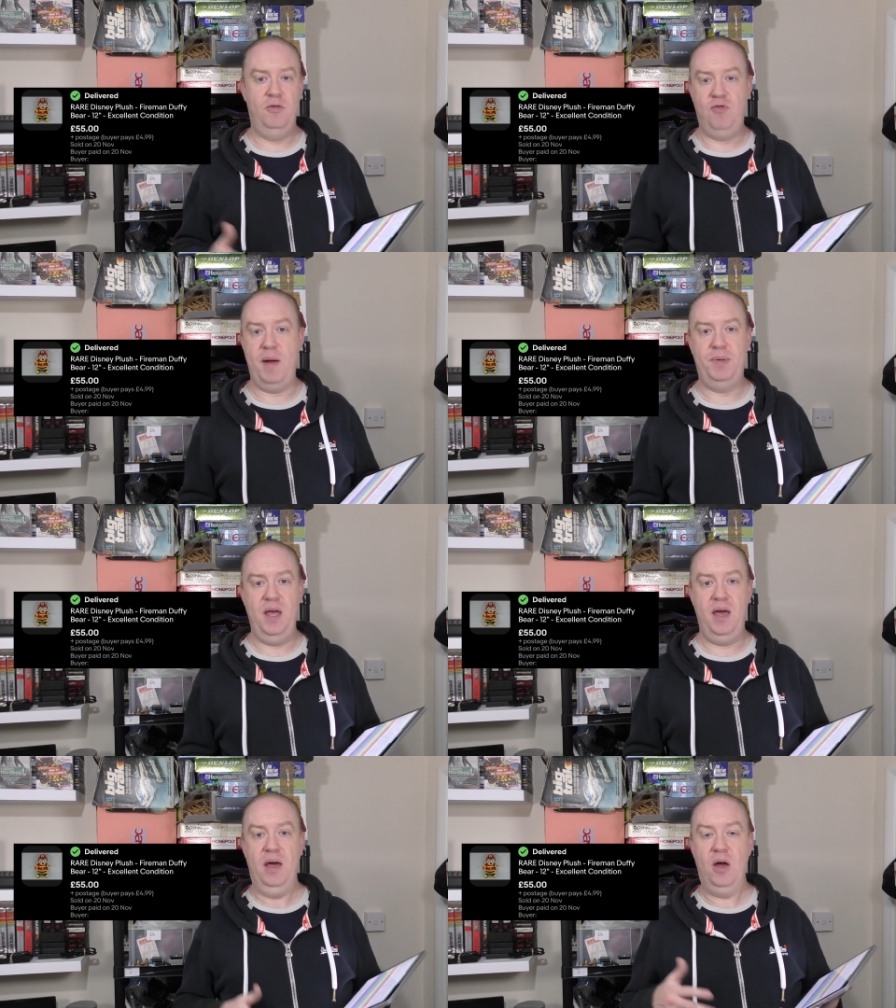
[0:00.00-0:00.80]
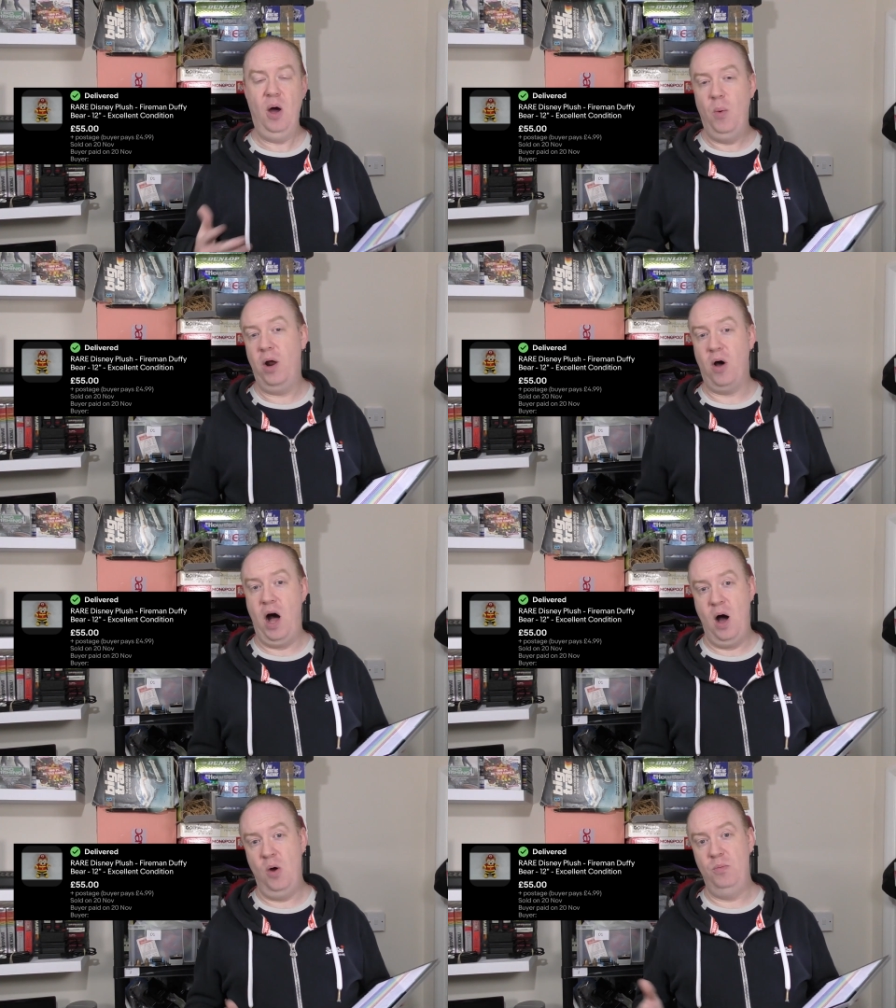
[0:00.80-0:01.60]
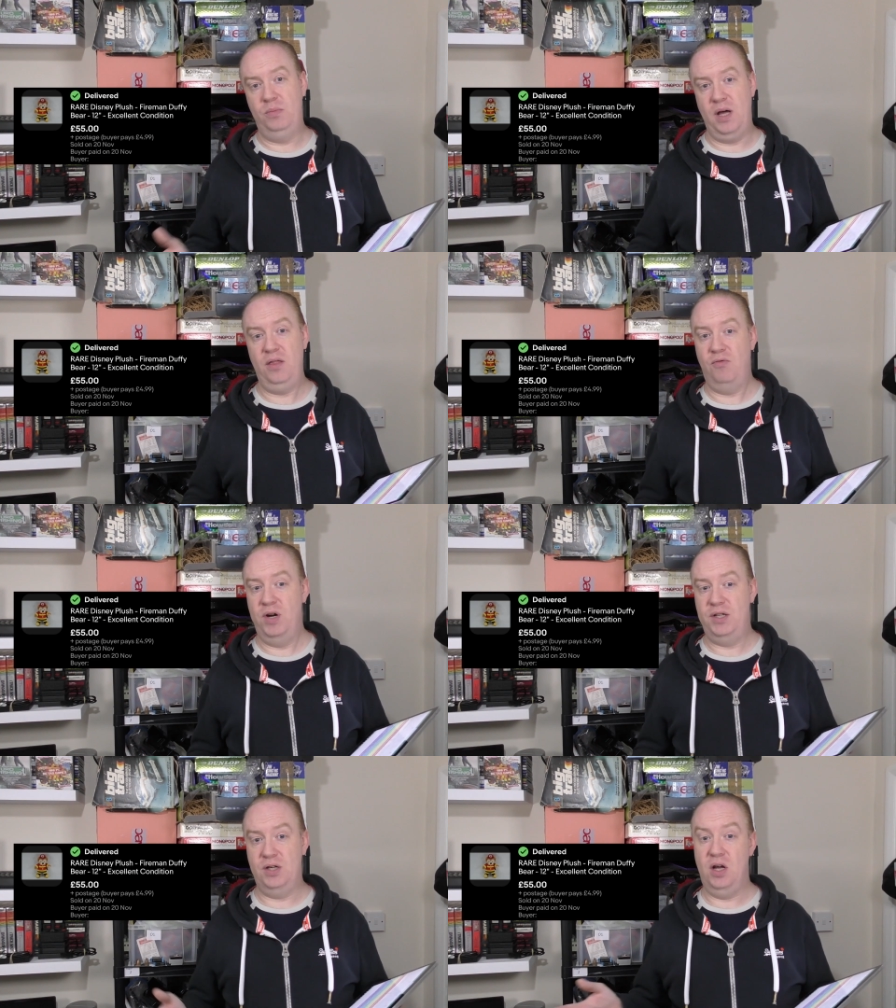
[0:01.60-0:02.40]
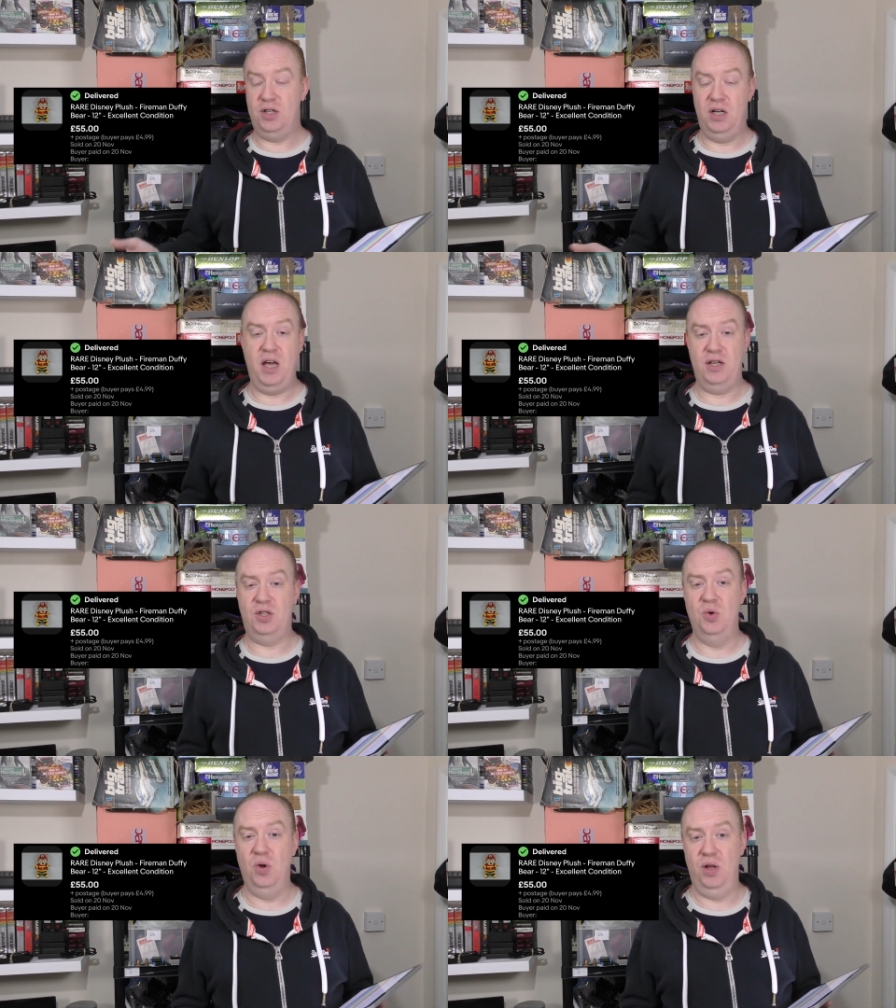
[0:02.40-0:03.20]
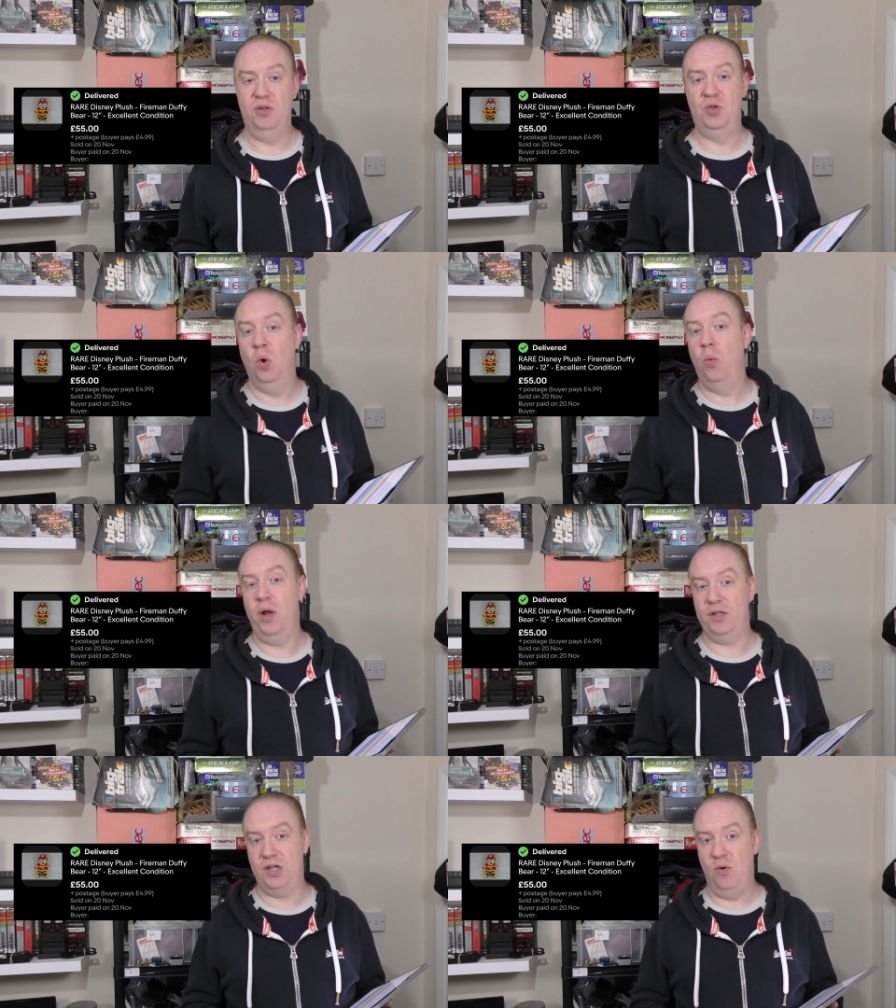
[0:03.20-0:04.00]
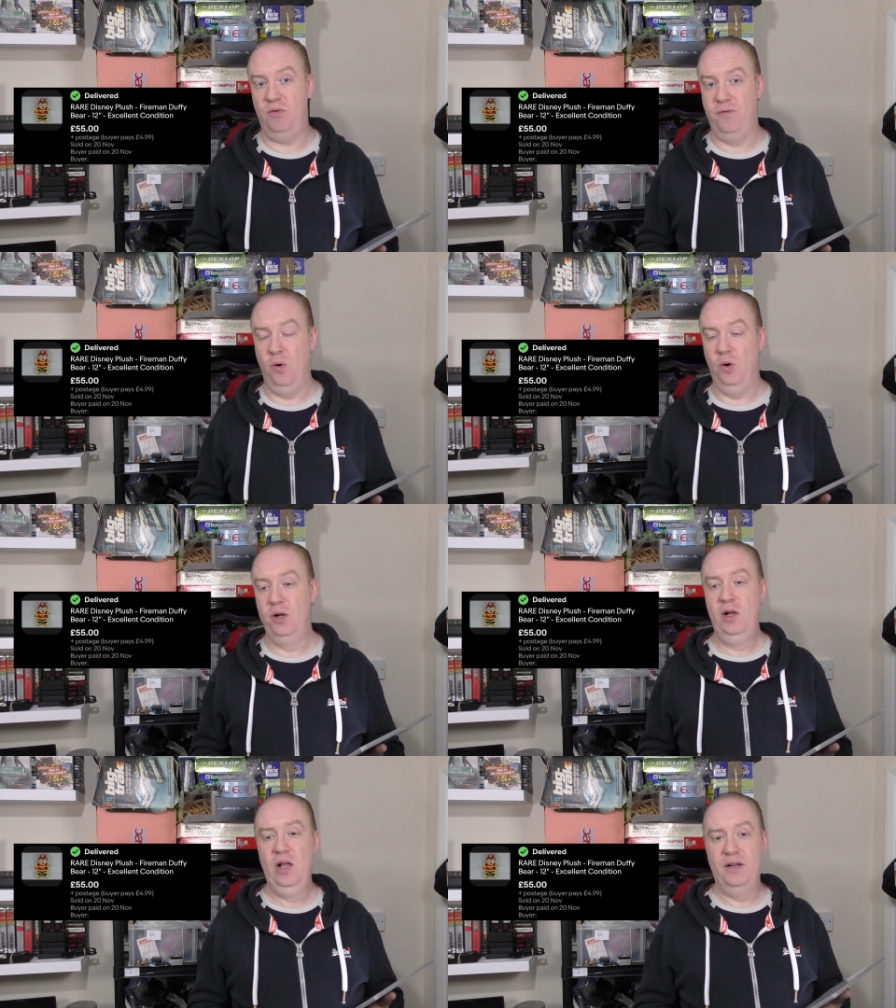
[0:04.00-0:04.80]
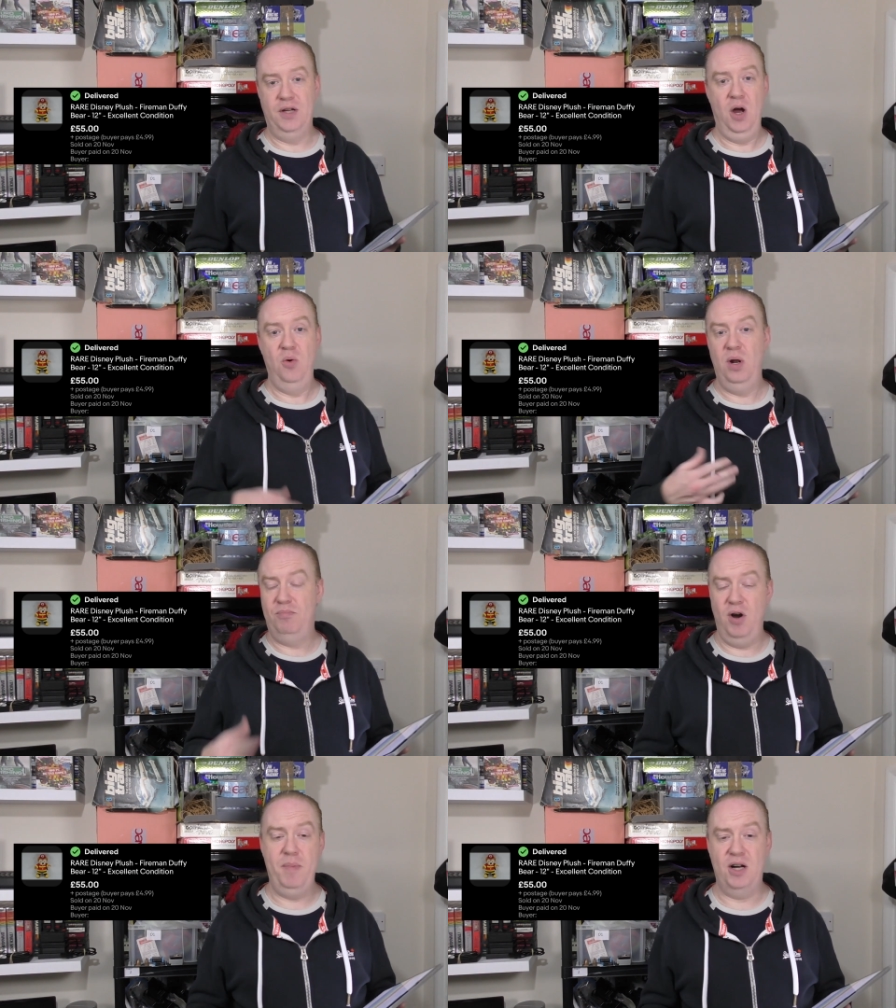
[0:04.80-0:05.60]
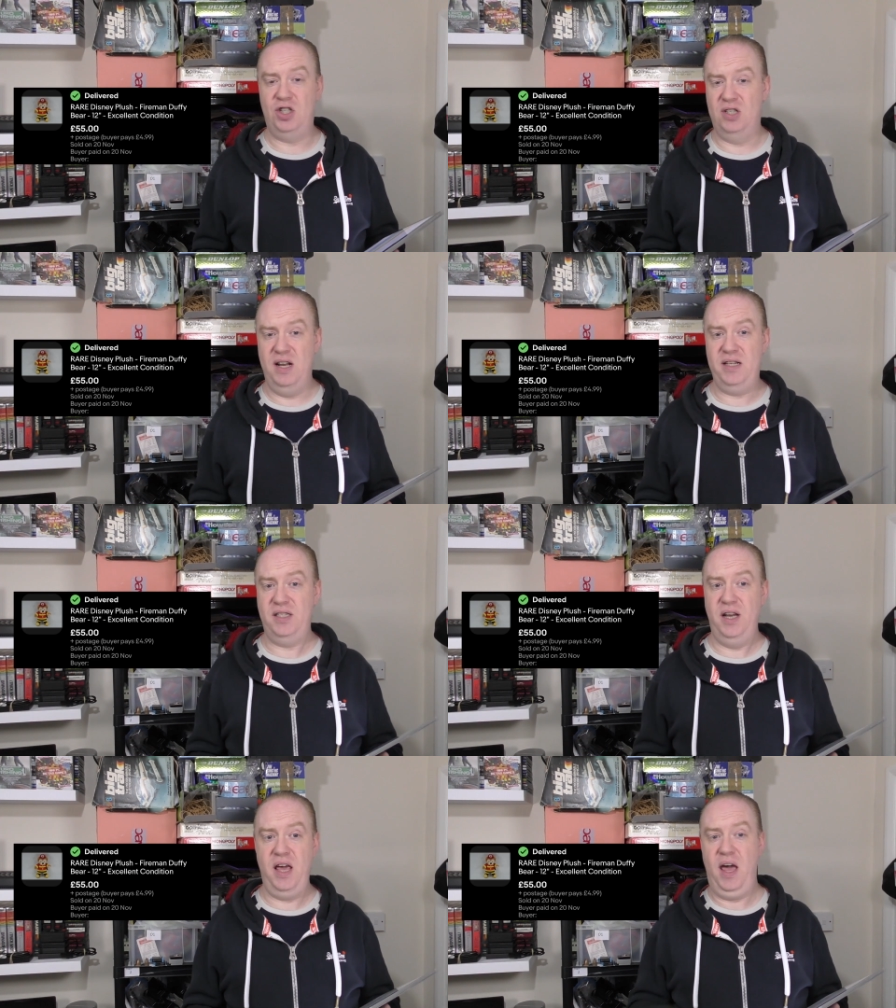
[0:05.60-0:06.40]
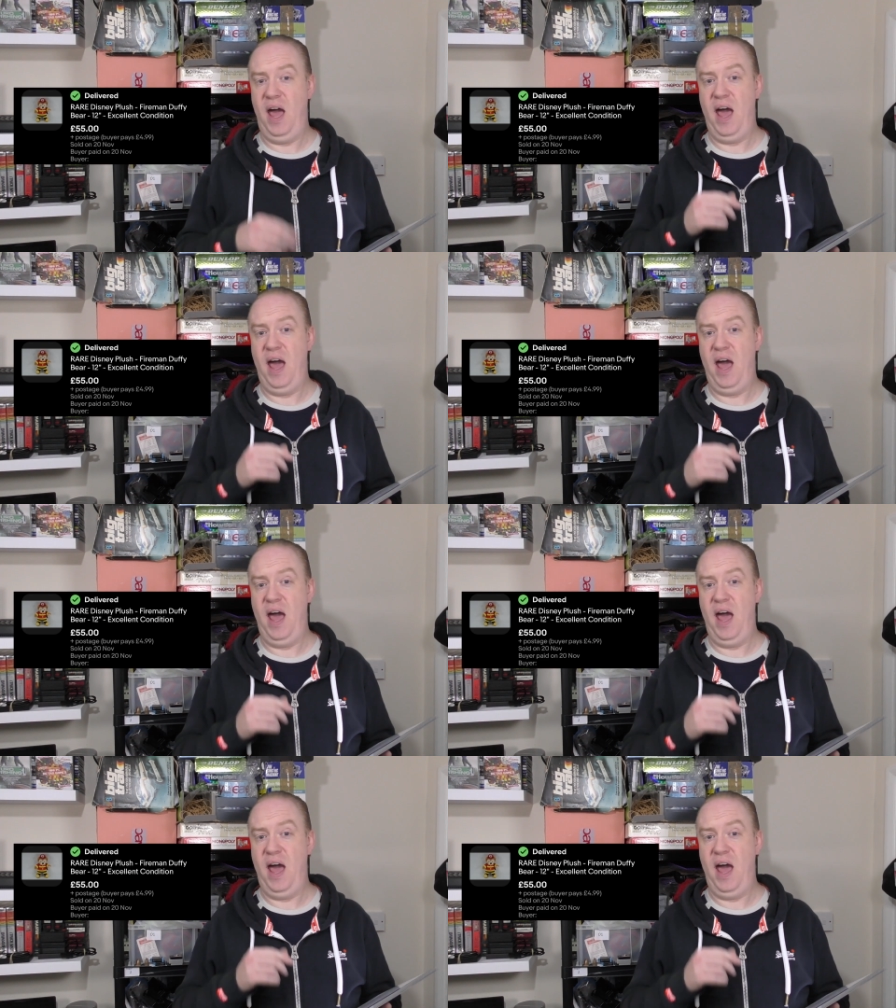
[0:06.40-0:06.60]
grabbed it, and when I got home, done the research, and yeah, saw what it sold for. So pretty much just listed it